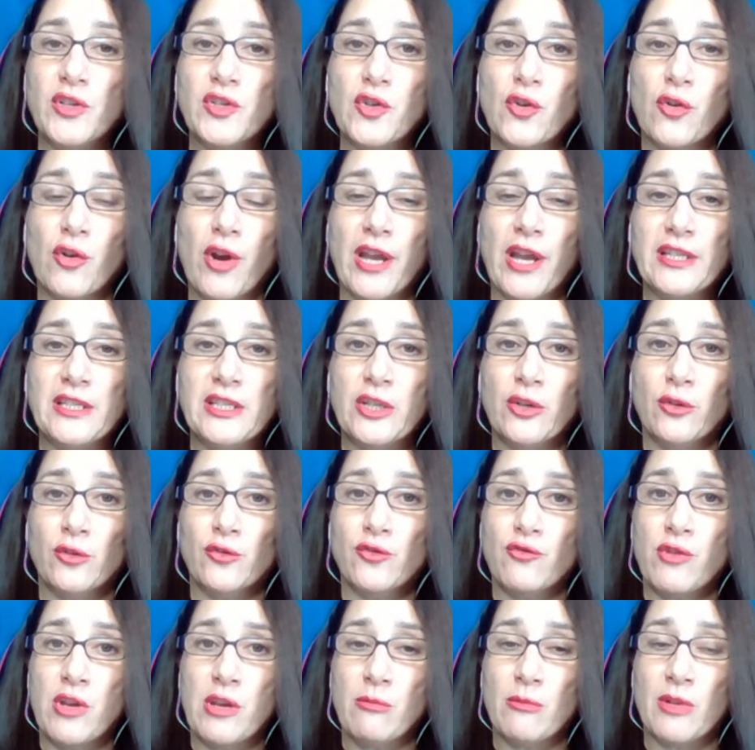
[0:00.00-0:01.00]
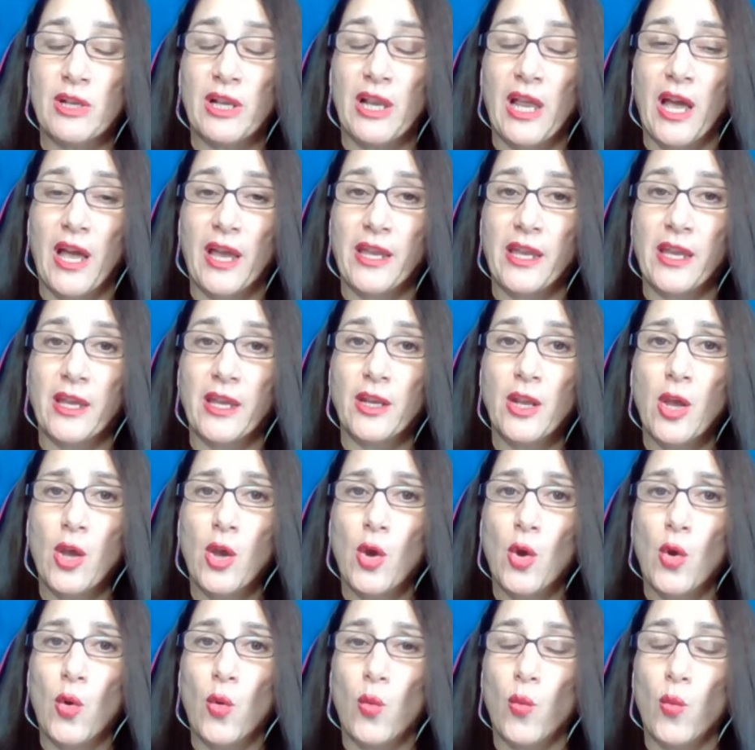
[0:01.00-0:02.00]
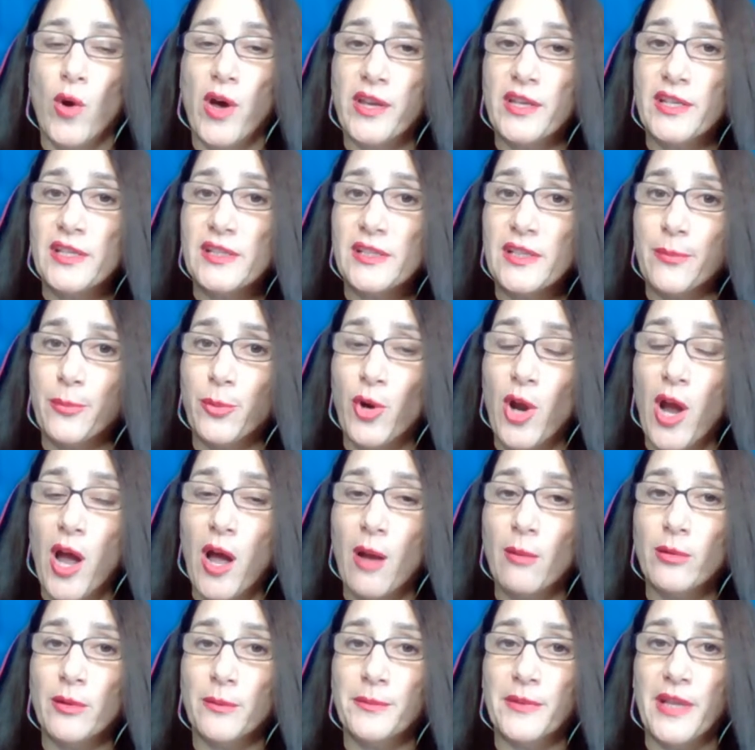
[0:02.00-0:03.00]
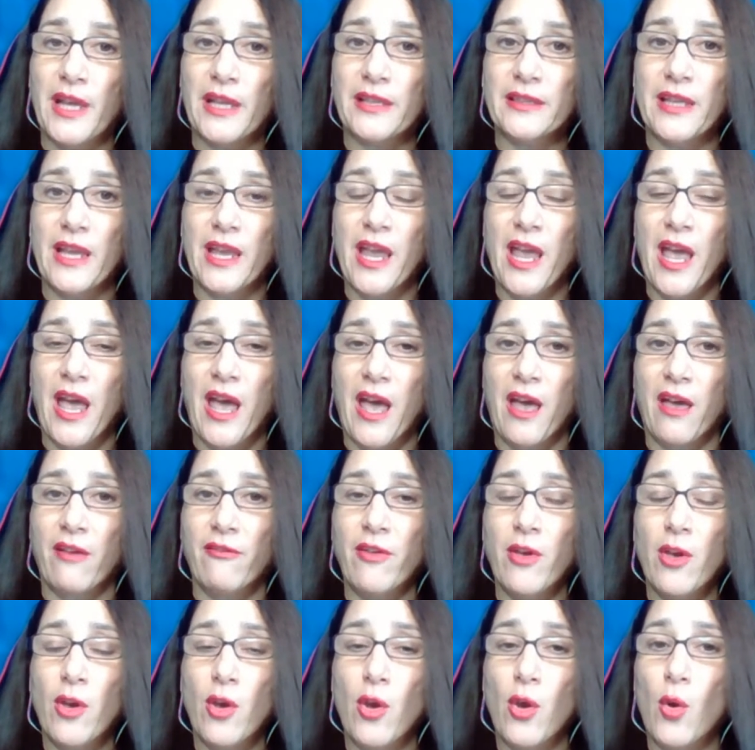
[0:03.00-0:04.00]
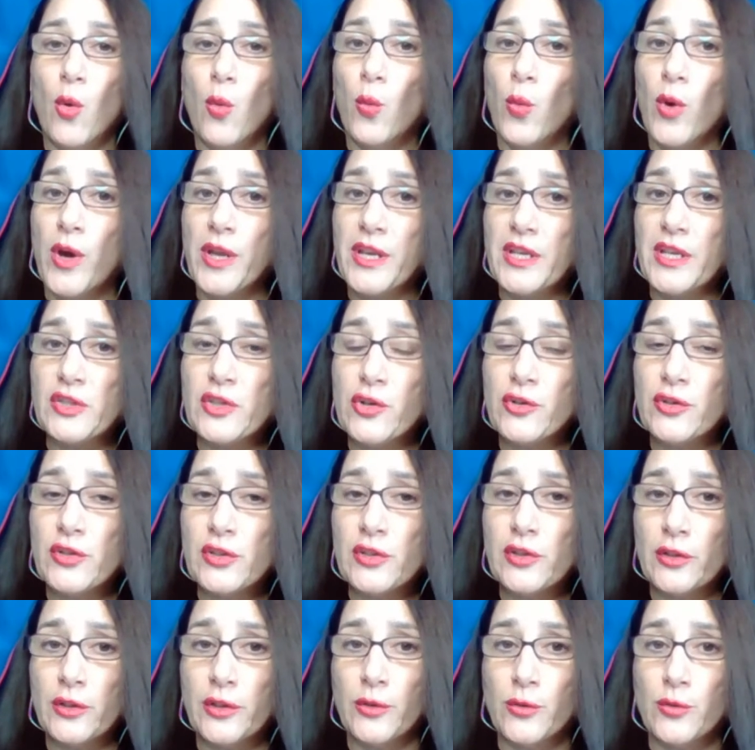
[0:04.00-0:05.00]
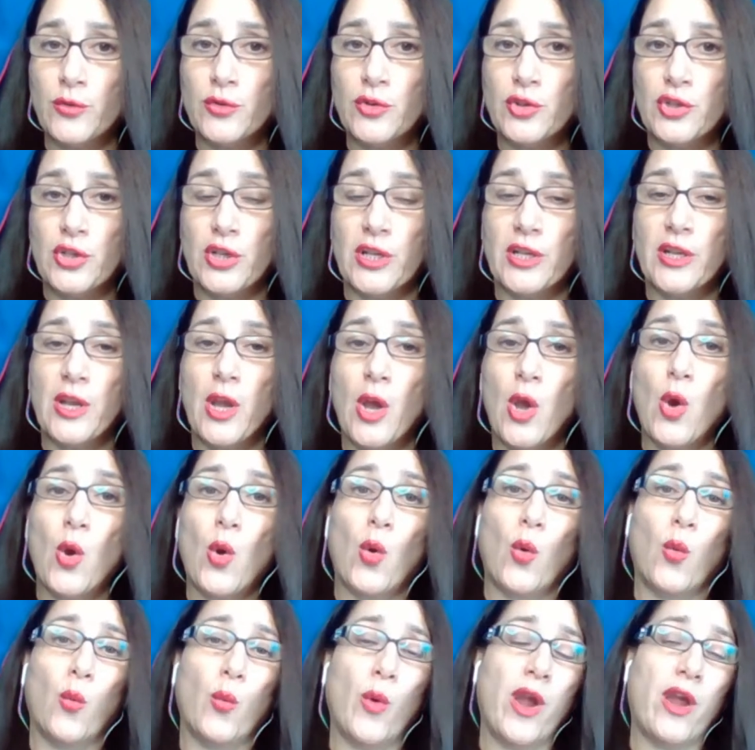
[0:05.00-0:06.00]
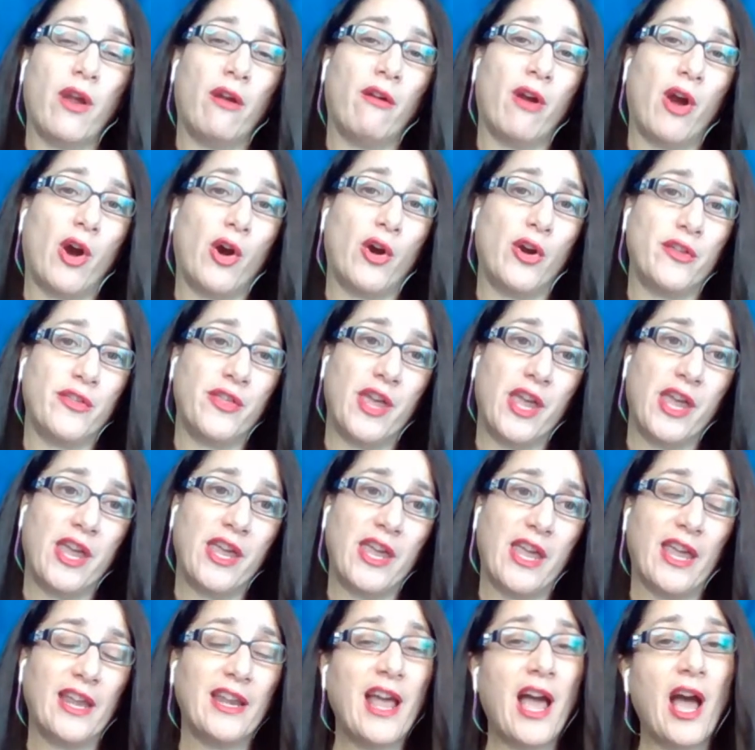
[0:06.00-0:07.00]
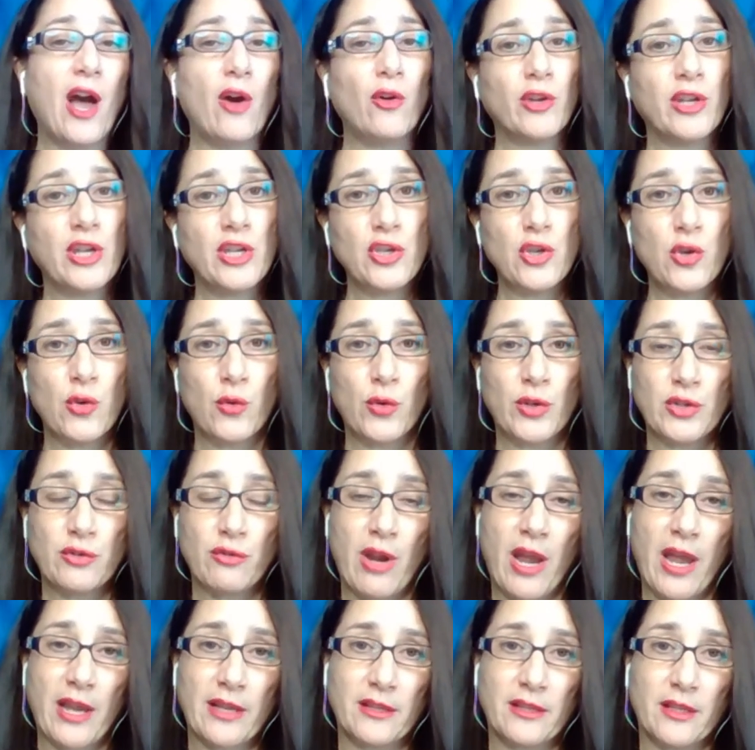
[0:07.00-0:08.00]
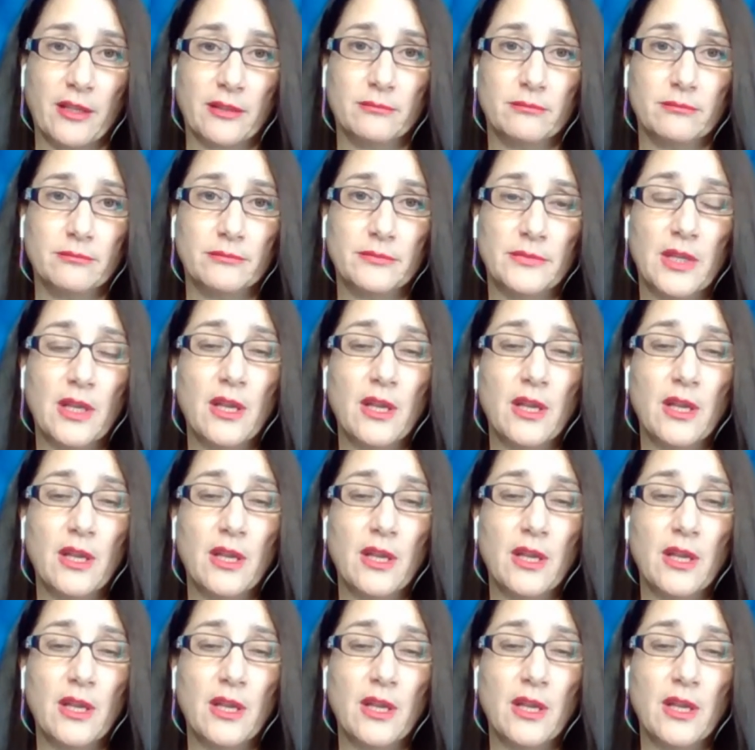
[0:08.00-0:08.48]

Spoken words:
is your ideal dream client, what is the problem that they have, what is your solution, where are they, and how can you attract them.